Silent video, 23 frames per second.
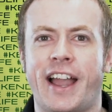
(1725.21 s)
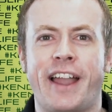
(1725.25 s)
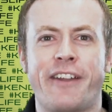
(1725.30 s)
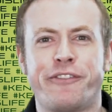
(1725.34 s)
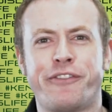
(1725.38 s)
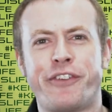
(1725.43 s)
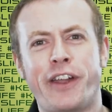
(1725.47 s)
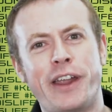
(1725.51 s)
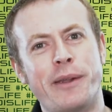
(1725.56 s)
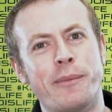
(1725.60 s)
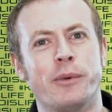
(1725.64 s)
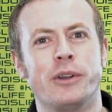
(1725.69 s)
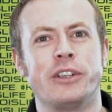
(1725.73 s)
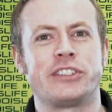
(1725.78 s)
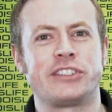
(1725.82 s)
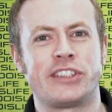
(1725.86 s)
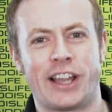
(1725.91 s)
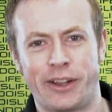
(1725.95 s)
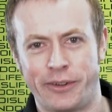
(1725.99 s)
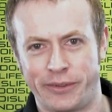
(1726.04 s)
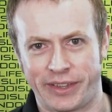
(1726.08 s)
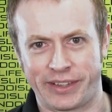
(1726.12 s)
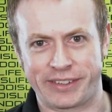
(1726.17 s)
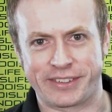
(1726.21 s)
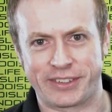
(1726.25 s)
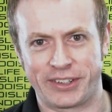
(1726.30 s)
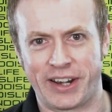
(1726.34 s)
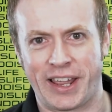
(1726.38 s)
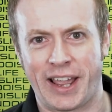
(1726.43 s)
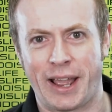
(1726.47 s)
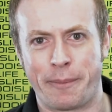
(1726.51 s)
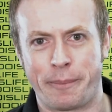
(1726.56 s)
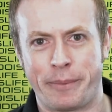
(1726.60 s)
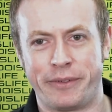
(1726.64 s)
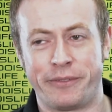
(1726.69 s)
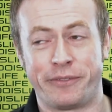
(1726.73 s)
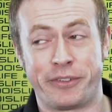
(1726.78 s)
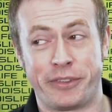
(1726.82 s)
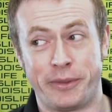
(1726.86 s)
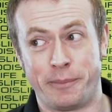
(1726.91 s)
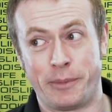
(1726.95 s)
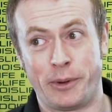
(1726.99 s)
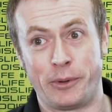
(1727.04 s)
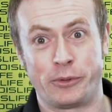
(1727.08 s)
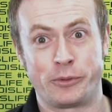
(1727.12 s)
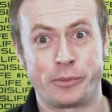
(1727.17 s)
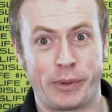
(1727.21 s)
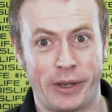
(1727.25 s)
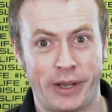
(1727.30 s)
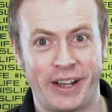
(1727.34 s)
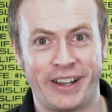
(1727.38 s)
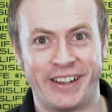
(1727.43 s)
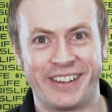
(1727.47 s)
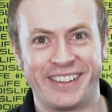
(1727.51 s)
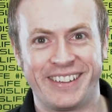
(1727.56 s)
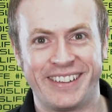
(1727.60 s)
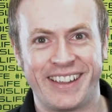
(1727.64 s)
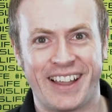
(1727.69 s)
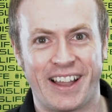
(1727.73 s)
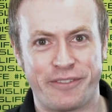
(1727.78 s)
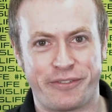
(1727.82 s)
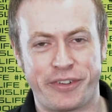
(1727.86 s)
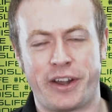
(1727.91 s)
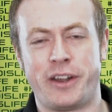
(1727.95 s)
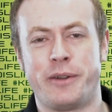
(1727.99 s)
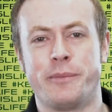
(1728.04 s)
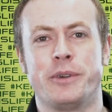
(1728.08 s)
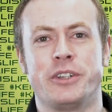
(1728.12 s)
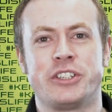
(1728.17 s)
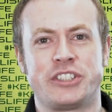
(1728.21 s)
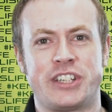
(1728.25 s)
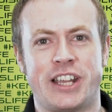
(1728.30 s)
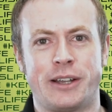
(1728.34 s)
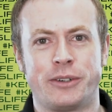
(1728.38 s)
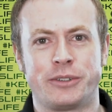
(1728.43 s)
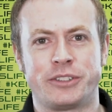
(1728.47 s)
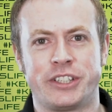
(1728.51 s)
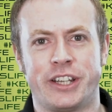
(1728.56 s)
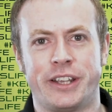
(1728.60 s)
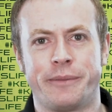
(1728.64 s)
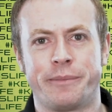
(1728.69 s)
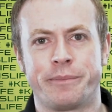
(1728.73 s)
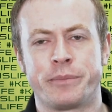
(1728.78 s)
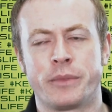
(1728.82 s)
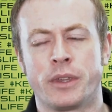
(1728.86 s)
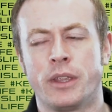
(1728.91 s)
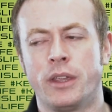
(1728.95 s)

I very much doubt that's going to happen for the most part. I very much doubt it.